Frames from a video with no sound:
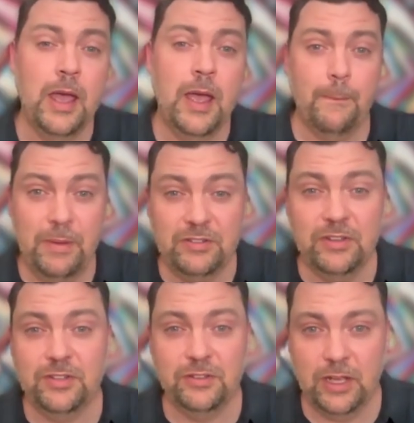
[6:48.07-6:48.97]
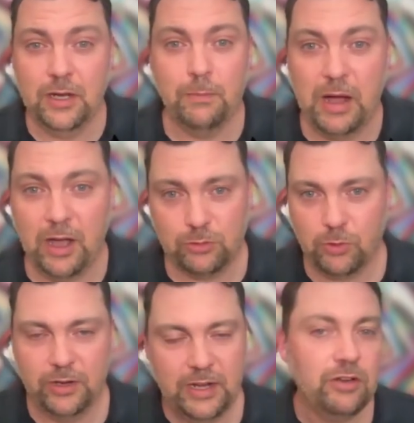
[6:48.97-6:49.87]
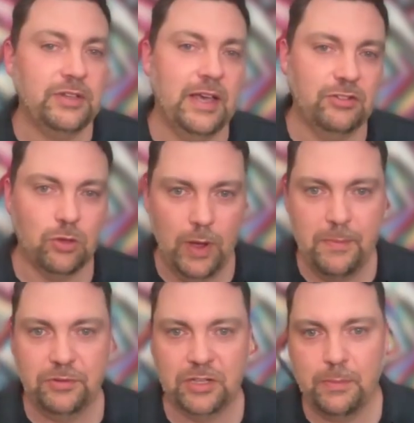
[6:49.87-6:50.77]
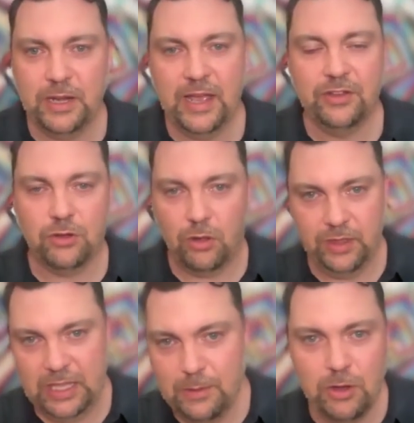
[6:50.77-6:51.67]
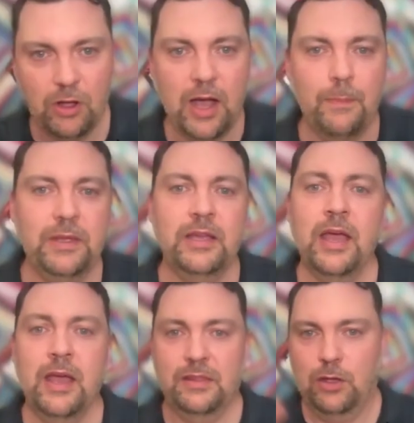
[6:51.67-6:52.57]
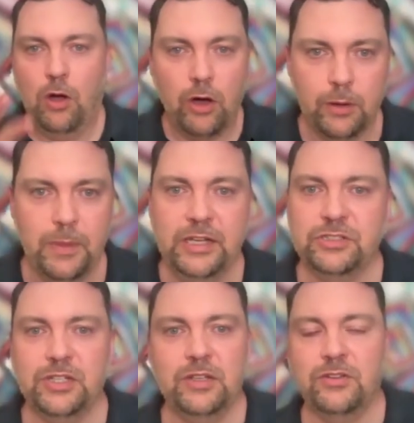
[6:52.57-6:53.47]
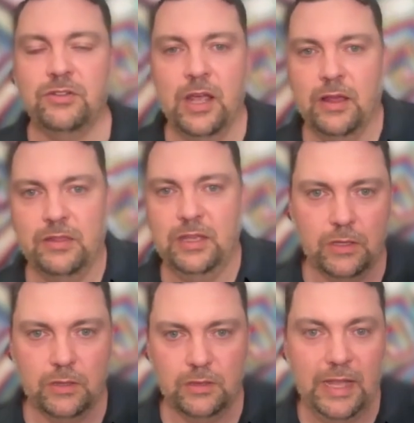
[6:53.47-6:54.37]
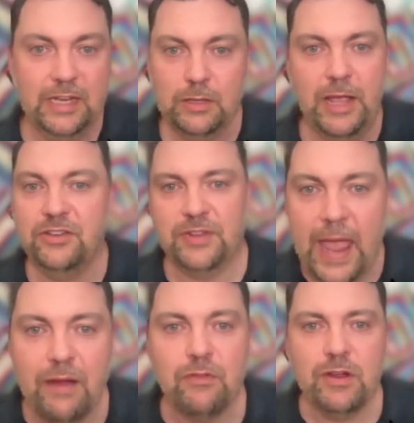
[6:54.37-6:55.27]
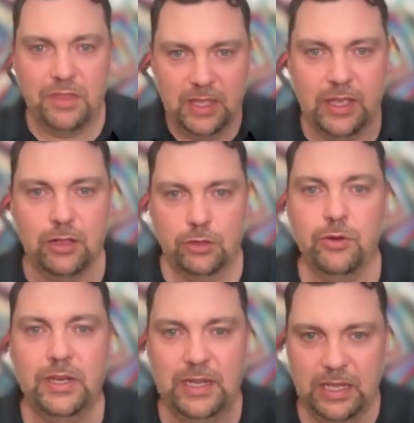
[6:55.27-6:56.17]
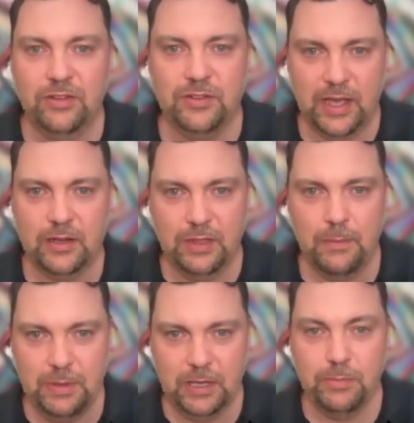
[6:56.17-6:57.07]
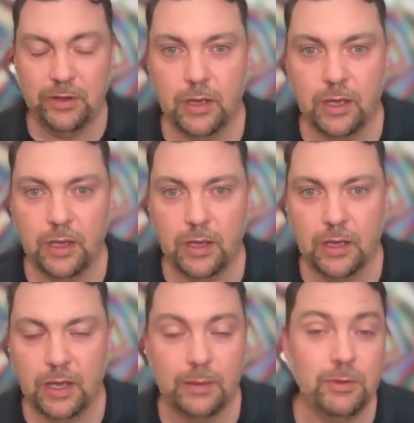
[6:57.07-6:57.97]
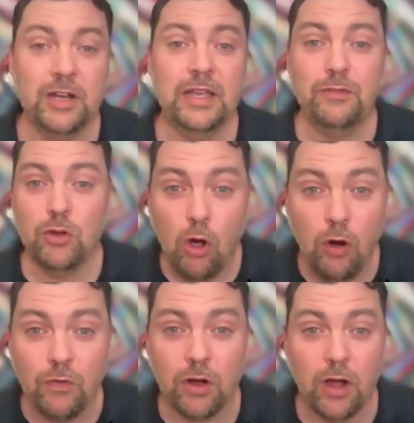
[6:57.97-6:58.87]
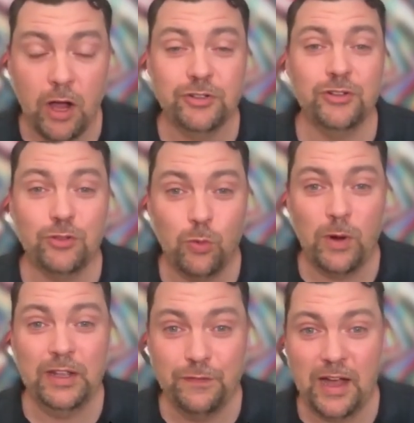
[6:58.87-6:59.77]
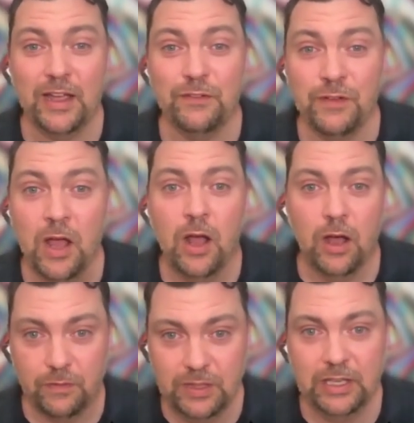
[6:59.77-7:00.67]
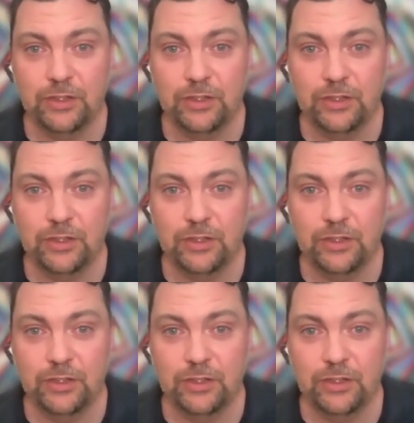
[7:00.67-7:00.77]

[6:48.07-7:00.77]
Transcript: businesses in a box where it not only has the website, but it has all the email copy, the automations, the landing pages, everything included inside of that big bundle. And I'm going to give you over 125 of these